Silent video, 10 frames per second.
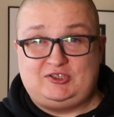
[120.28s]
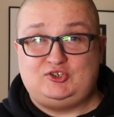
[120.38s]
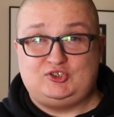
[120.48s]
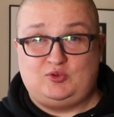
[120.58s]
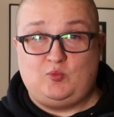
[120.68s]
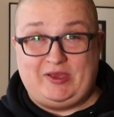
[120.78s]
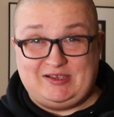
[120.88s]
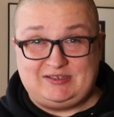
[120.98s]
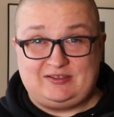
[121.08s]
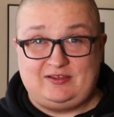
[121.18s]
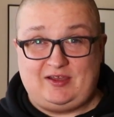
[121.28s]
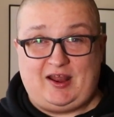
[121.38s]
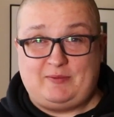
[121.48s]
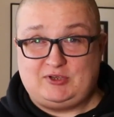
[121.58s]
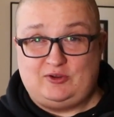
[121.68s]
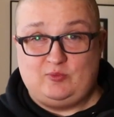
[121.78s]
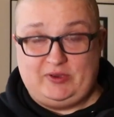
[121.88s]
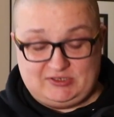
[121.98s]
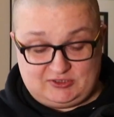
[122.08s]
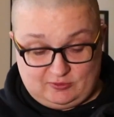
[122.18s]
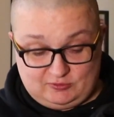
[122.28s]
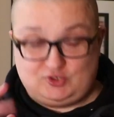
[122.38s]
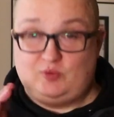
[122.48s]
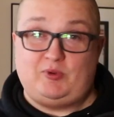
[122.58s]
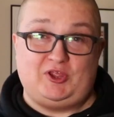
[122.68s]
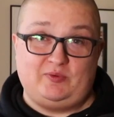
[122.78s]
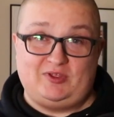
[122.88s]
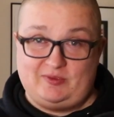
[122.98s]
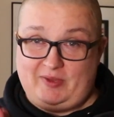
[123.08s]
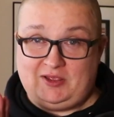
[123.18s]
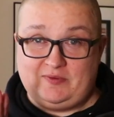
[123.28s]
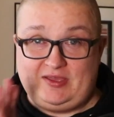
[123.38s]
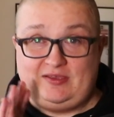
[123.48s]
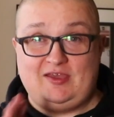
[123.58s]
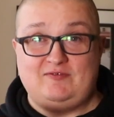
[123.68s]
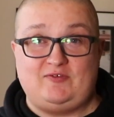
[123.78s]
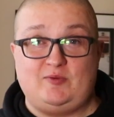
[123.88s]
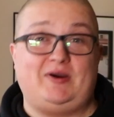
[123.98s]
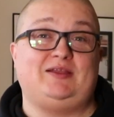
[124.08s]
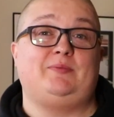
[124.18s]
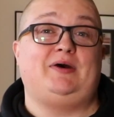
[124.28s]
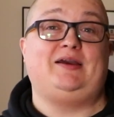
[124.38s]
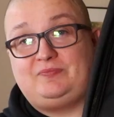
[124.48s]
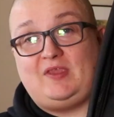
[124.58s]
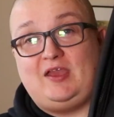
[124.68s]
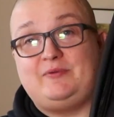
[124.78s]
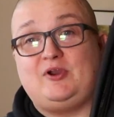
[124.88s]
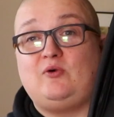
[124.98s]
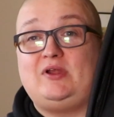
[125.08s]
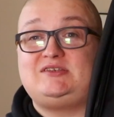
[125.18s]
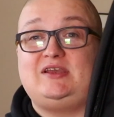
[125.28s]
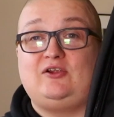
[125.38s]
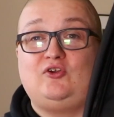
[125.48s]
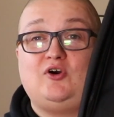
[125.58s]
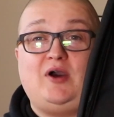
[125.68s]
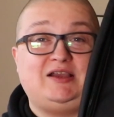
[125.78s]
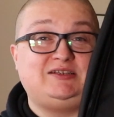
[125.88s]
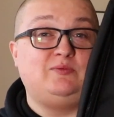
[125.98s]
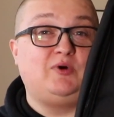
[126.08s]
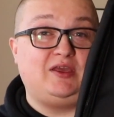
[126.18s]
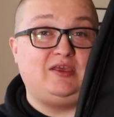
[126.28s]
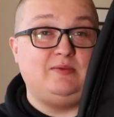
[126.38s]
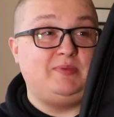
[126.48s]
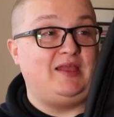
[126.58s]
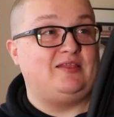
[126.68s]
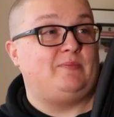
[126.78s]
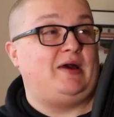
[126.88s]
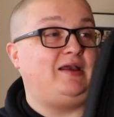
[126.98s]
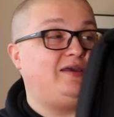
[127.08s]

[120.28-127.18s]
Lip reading: They're just a waste, an absolute waste, so don't bother with them anyway, even if you buy the bag. Here we go, let's take a look at actually what I keep in the bag.